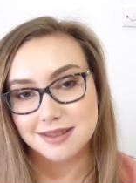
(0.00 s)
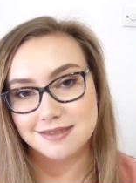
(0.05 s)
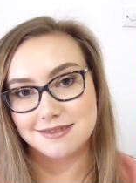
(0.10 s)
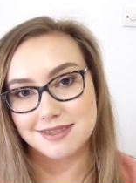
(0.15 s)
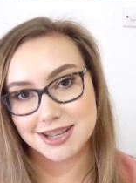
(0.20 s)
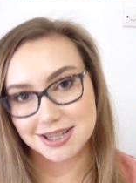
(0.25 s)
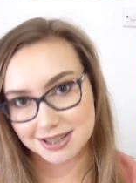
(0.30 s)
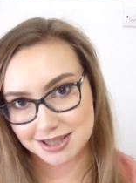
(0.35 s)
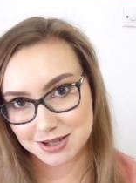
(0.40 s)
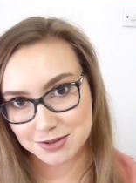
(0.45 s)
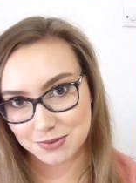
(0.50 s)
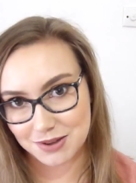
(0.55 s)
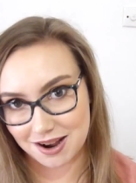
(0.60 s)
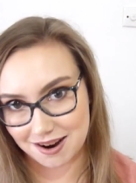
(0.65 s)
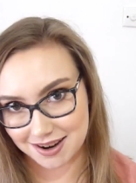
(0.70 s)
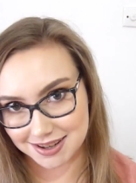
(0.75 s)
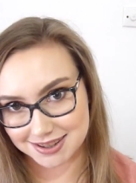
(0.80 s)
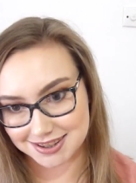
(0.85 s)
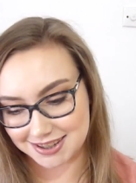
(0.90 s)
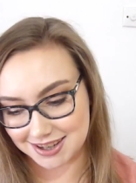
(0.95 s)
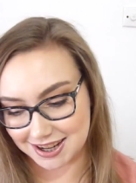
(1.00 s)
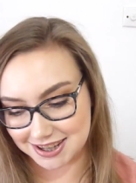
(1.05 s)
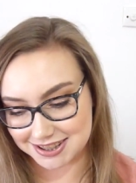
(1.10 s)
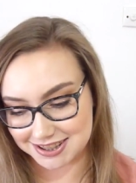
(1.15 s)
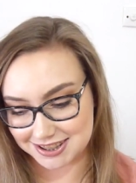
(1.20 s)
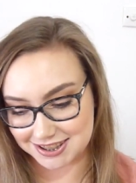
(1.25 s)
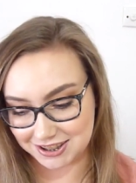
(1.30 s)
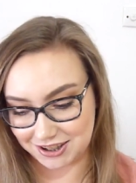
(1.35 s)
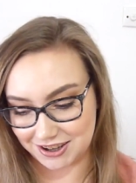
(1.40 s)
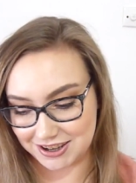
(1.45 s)
This is where it starts
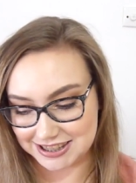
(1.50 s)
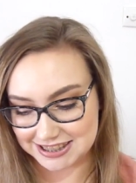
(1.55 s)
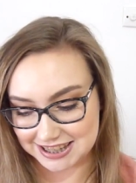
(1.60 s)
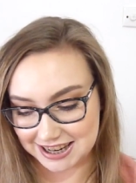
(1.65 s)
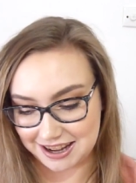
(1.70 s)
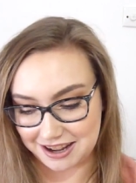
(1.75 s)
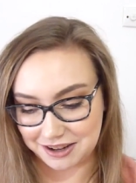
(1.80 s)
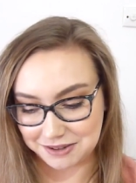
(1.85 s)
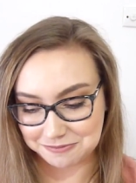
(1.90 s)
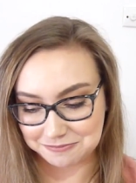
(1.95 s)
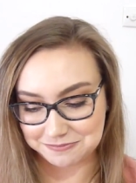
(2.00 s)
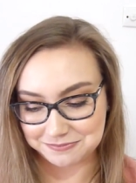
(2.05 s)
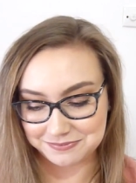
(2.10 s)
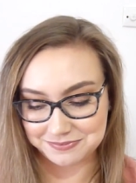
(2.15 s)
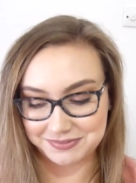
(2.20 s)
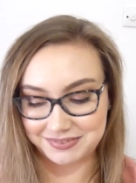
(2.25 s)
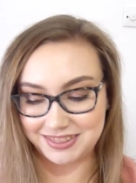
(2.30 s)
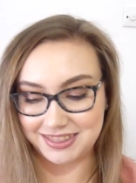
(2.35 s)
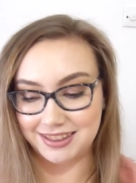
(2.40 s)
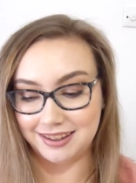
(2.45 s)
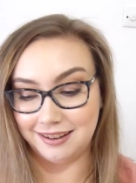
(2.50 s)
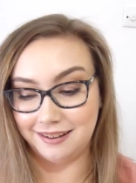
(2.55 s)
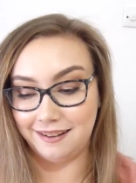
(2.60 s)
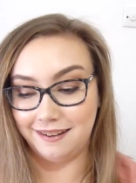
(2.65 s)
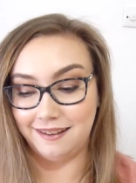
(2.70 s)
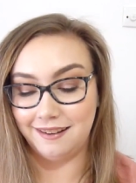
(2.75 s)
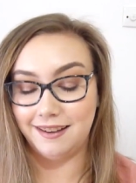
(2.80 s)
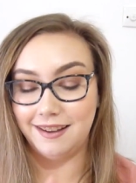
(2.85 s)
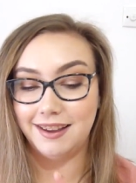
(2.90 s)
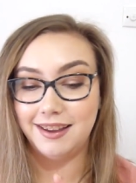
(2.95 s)
to go down.
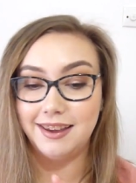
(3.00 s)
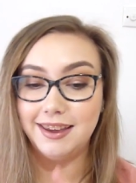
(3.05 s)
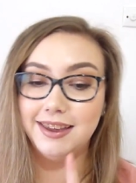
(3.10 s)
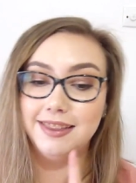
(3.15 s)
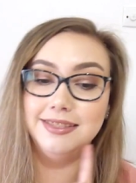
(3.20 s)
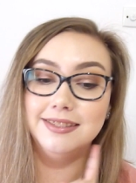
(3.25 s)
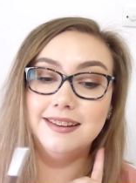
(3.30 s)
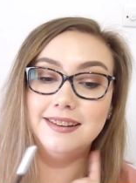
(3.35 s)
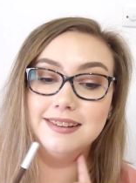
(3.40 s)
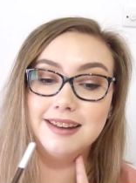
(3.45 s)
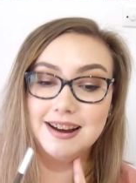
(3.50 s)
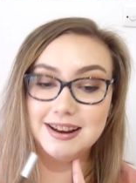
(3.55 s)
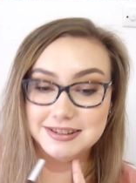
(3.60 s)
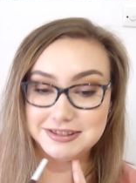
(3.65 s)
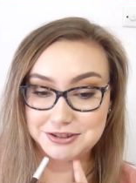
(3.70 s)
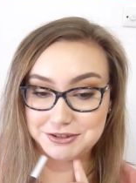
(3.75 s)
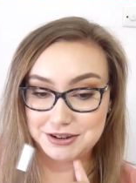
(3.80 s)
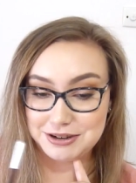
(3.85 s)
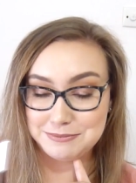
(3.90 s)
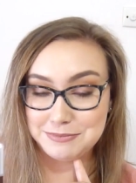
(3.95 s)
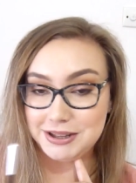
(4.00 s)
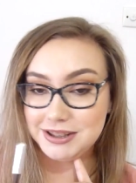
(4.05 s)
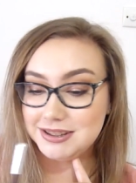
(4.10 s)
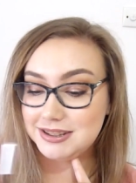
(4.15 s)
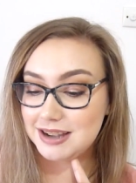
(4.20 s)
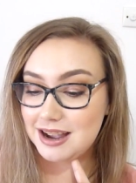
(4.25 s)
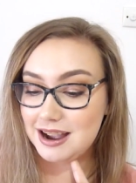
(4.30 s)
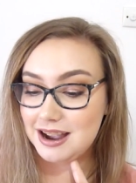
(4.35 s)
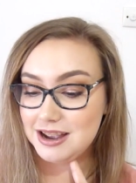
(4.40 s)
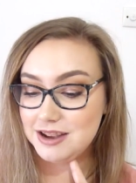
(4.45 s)
In the last 3 months,
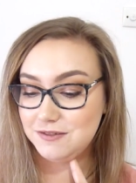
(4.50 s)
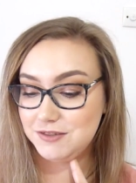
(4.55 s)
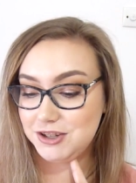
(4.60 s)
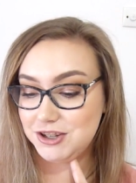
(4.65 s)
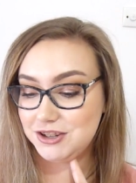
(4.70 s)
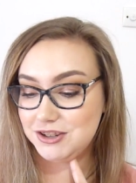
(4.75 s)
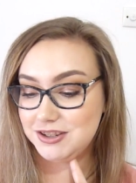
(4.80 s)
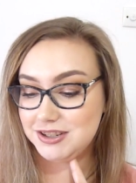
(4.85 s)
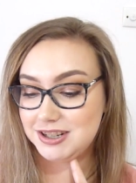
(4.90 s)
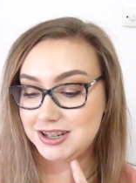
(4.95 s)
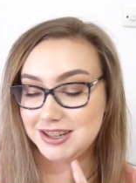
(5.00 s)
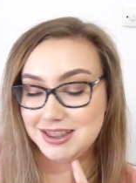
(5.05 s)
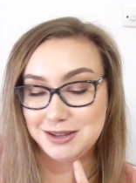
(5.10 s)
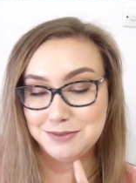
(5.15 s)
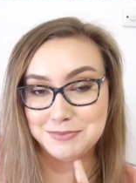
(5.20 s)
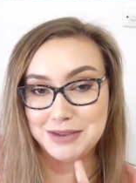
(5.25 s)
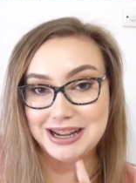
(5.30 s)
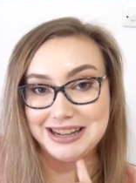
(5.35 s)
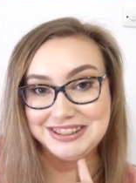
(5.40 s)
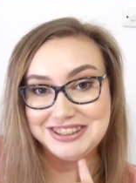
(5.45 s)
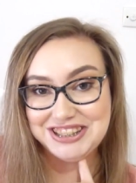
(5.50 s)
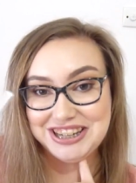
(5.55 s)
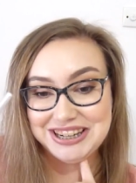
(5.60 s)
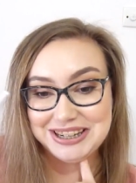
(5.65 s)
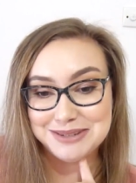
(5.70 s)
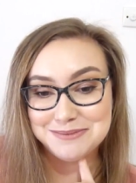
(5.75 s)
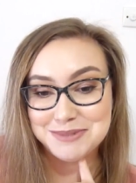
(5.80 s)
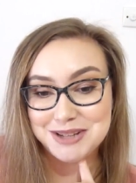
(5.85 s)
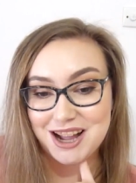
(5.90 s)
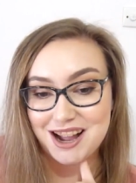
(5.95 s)
I've used the Marc
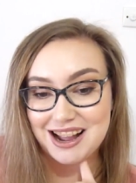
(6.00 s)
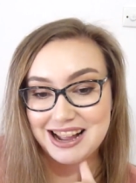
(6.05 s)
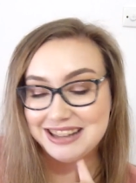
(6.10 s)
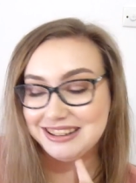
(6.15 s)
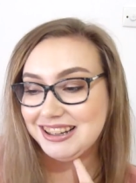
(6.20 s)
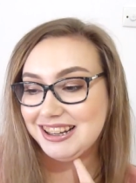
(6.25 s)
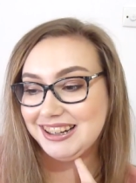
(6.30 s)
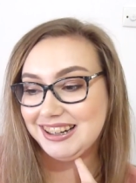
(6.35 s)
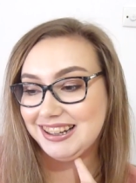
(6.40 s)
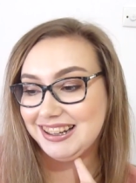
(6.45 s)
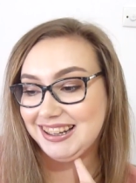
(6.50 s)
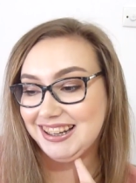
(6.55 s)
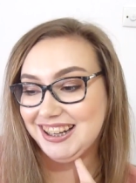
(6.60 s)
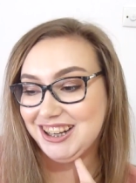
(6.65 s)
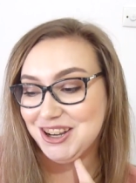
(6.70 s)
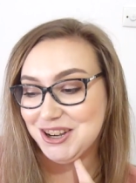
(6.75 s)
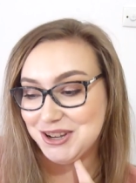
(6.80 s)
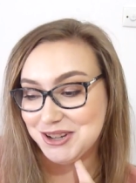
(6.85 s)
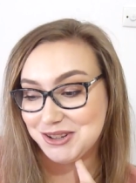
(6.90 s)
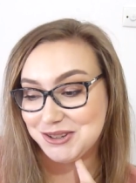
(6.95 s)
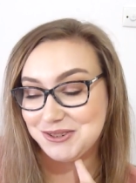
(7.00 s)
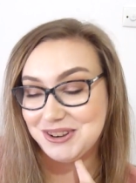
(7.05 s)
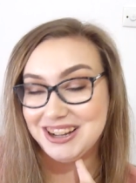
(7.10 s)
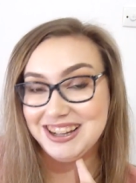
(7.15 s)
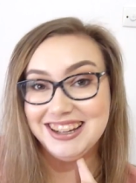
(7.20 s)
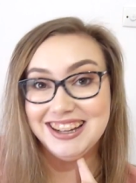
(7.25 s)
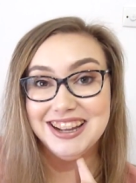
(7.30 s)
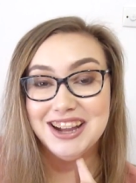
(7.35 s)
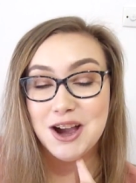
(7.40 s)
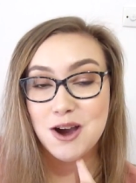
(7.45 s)
Jacobs Highliner in
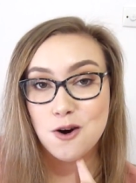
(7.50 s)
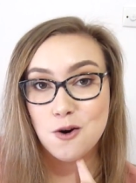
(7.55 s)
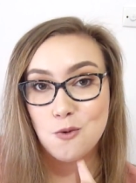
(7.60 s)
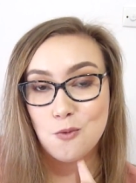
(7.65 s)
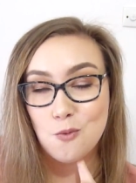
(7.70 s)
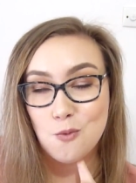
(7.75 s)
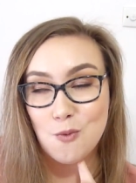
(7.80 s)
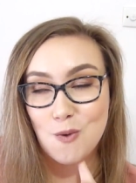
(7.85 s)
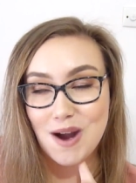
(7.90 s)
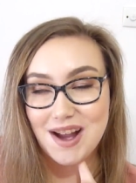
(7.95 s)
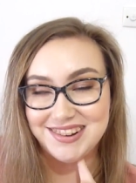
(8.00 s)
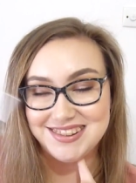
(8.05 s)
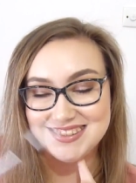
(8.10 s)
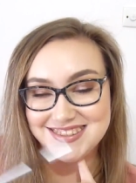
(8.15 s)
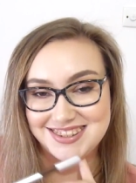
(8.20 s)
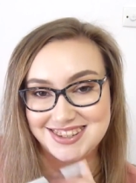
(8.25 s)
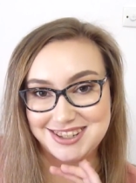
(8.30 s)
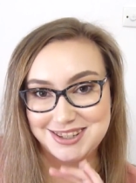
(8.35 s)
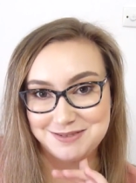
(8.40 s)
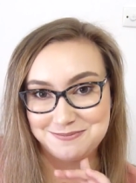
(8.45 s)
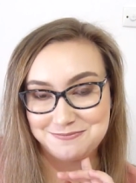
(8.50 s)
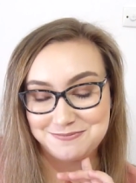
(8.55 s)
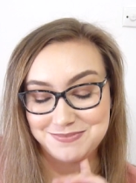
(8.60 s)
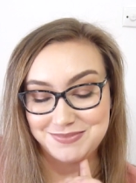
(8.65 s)
Earthquake once.